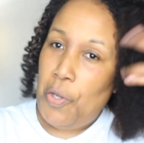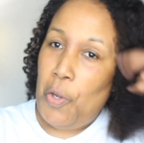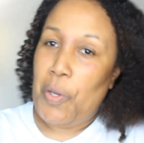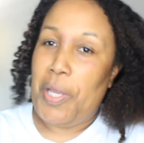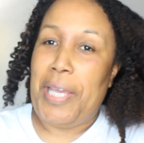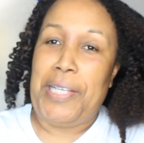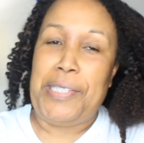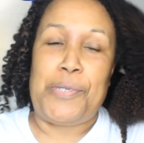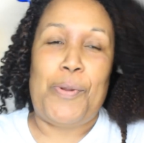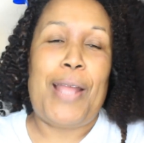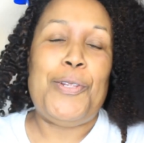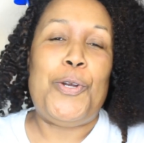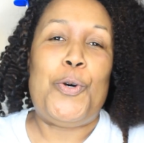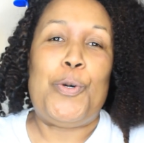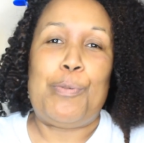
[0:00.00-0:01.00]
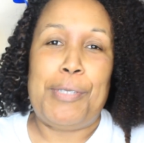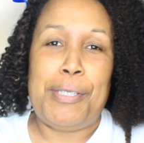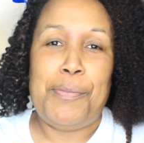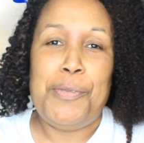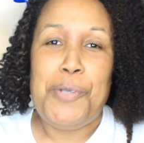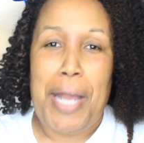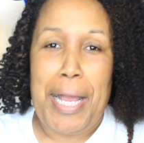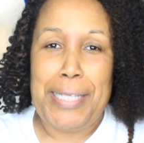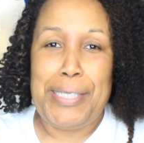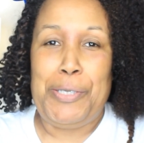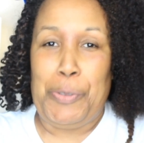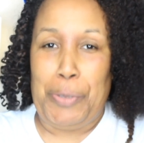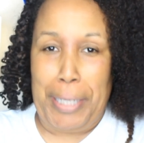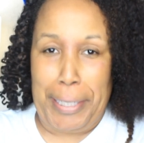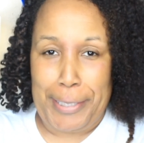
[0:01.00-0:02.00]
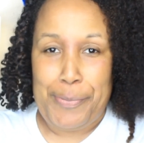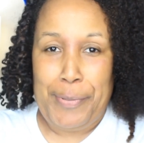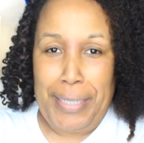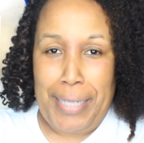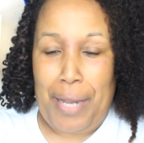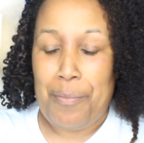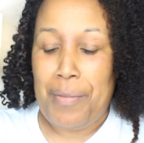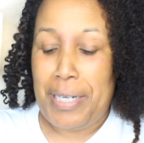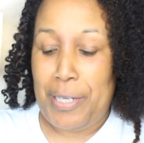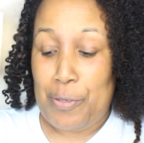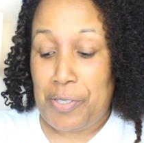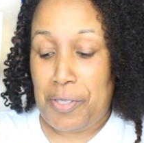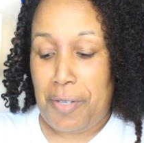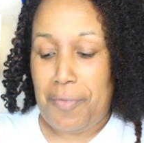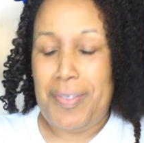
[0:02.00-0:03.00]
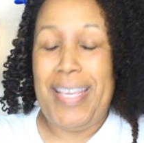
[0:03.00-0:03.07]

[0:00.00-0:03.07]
Okay, so I know some of you guys don't like to spend a lot of money on stuff.